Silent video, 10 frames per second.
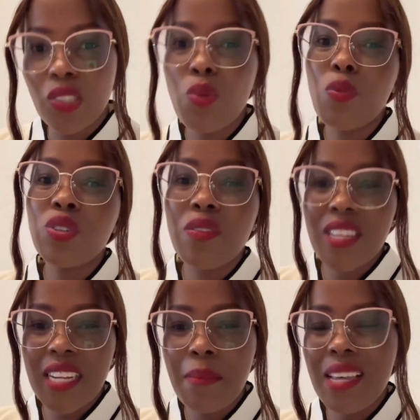So most of
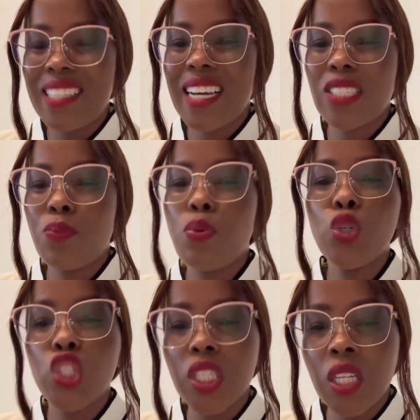the time they're just
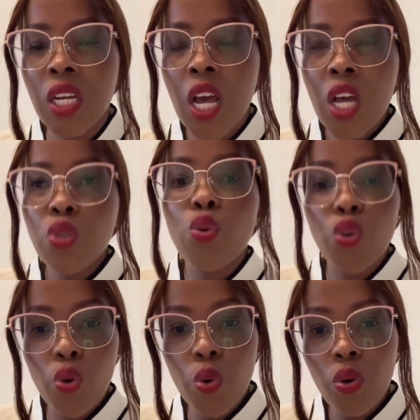pushing to
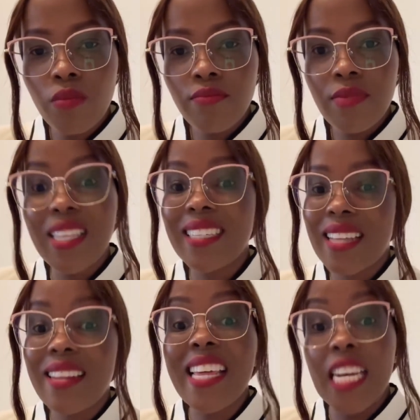you things
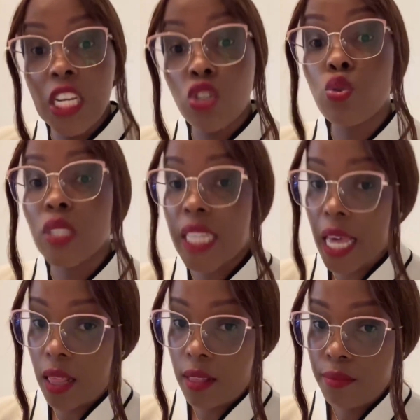that they need to
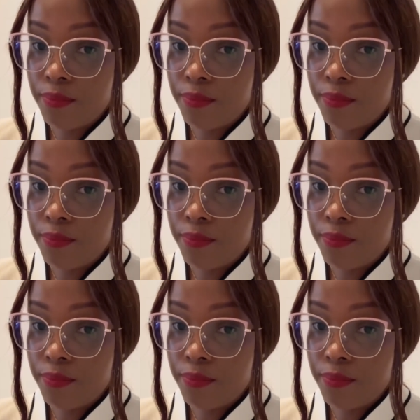sell.